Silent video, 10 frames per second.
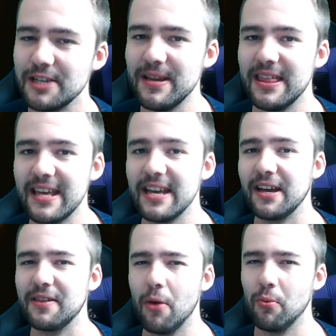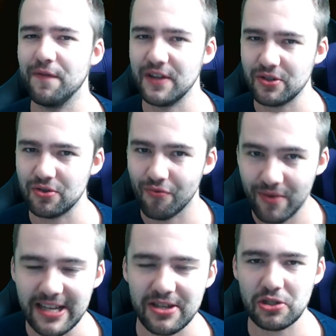me think that with this
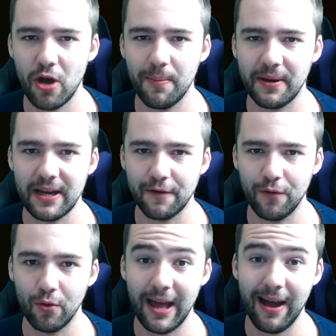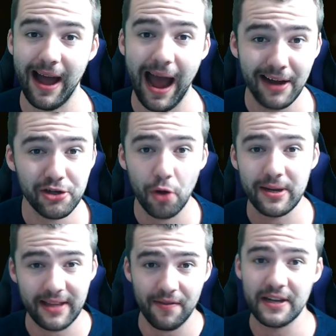recent CyberConnect fallout and
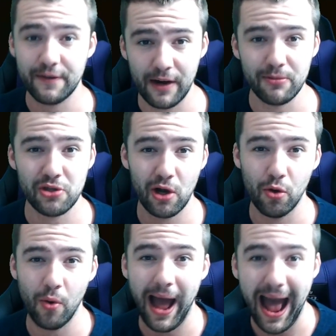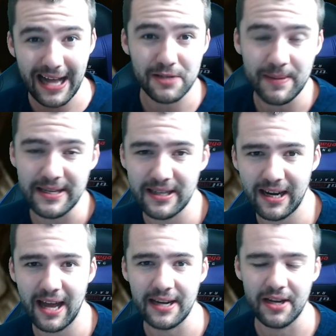knowing that their development cycle has been
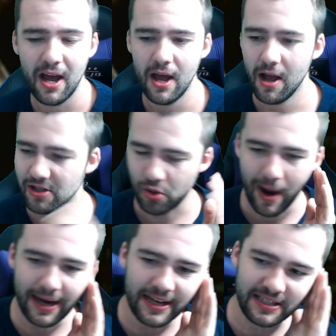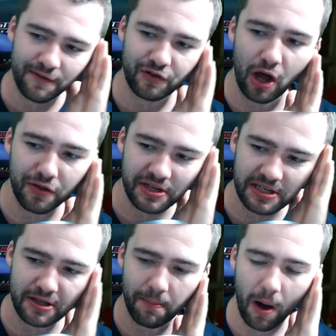delayed, Square Enix have done
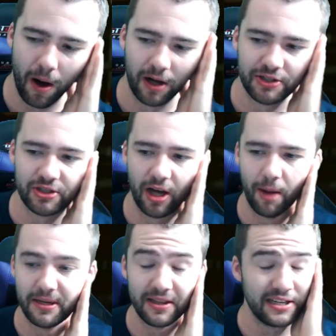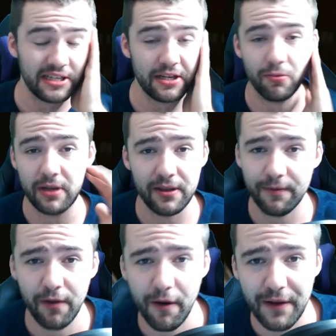this in the past. I mean, they did it
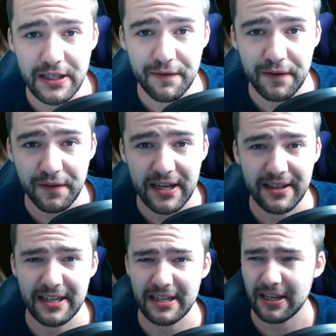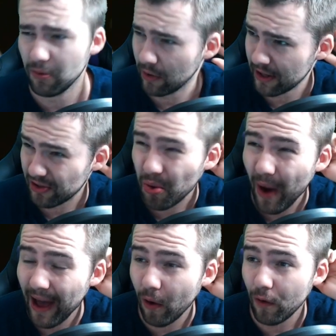with Final Fantasy 15, they did it with
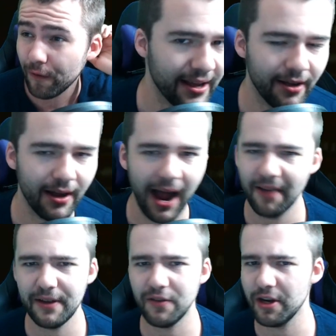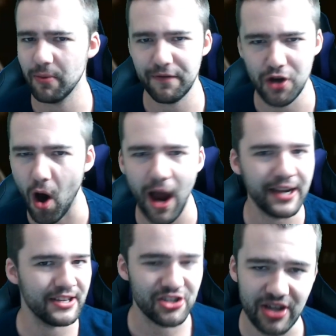12. And they've done it with
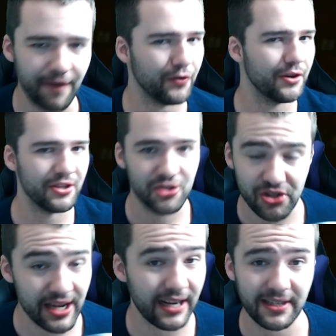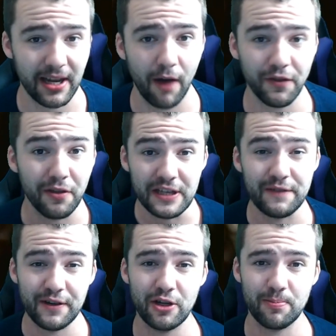9 and 7 and 6, and I've done
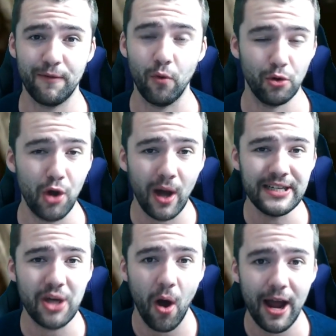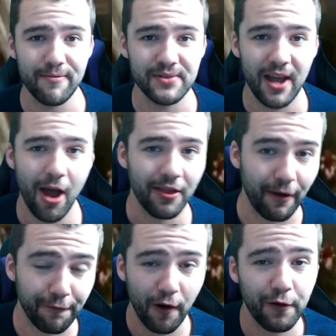these videos before 9 times
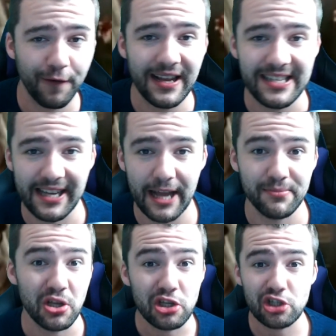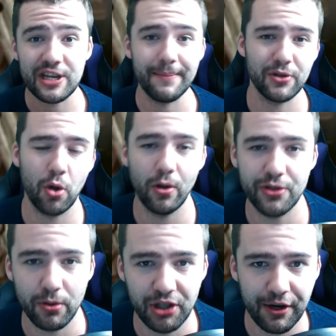that Final Fantasy games skipped a
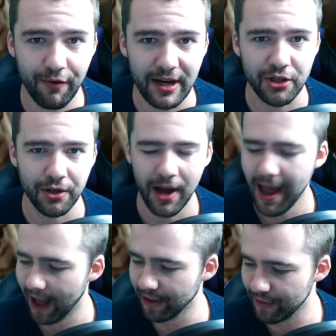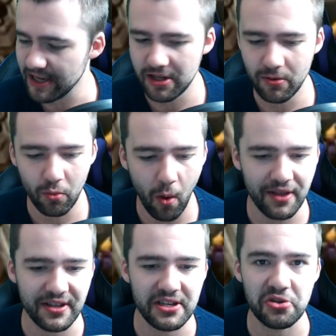console generation. And the reason
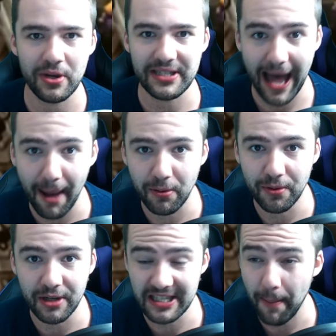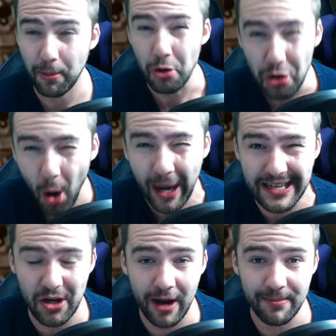why this has always happened is happened
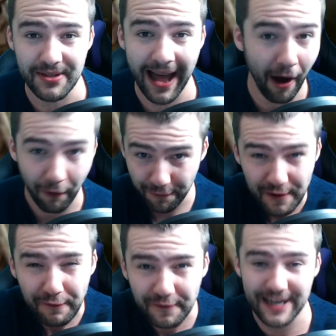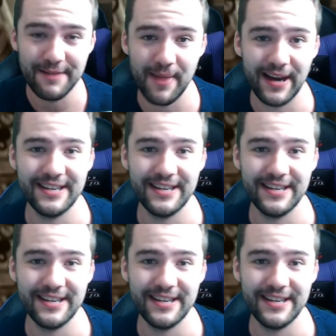9 times out of 15 main